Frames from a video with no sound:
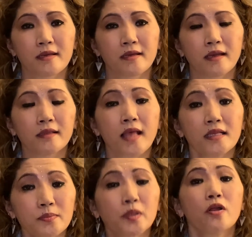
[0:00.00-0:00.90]
and
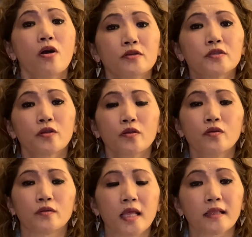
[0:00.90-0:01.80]
that belongs to
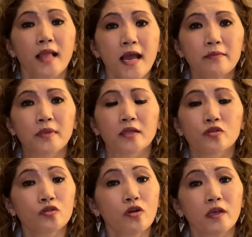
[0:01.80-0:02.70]
you, that life that
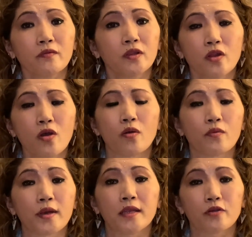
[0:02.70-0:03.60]
you don't even know
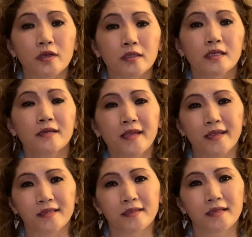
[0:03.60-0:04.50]
where you could create.
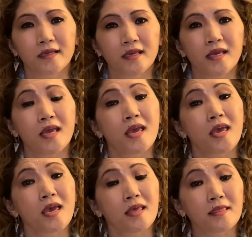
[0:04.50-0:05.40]

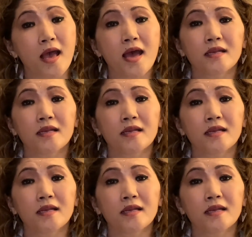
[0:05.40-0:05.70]
That